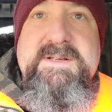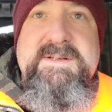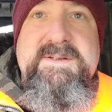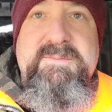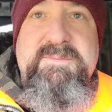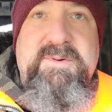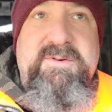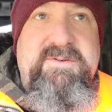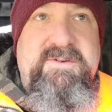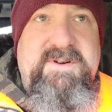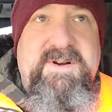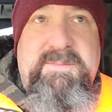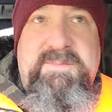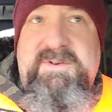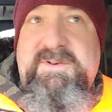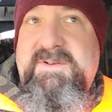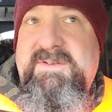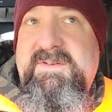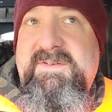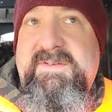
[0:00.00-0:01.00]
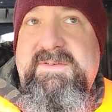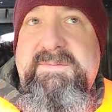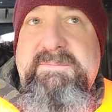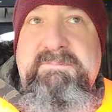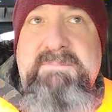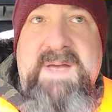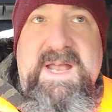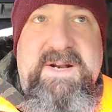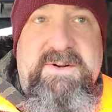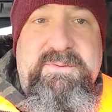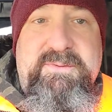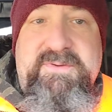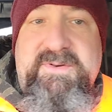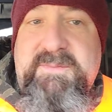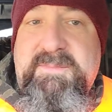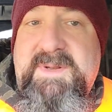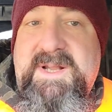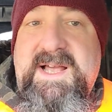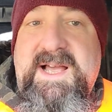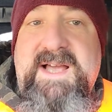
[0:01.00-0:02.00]
prescriptions, medical
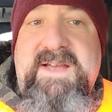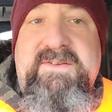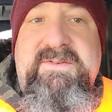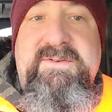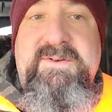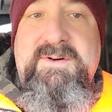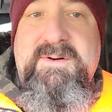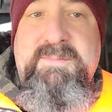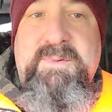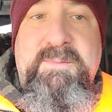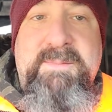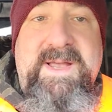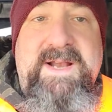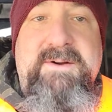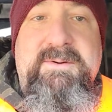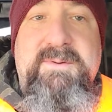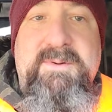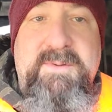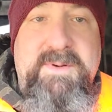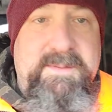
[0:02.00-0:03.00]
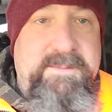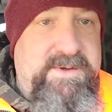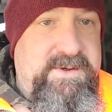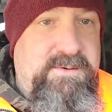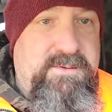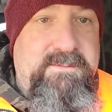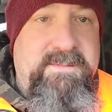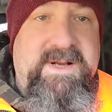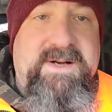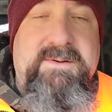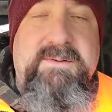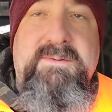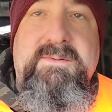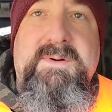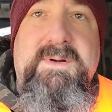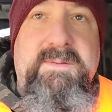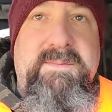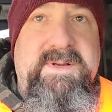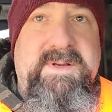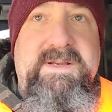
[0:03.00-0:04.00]
supplies, durable medical equipment, home medical
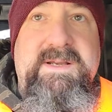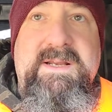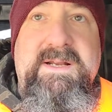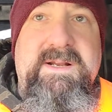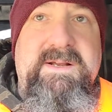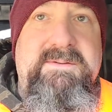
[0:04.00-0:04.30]
equipment,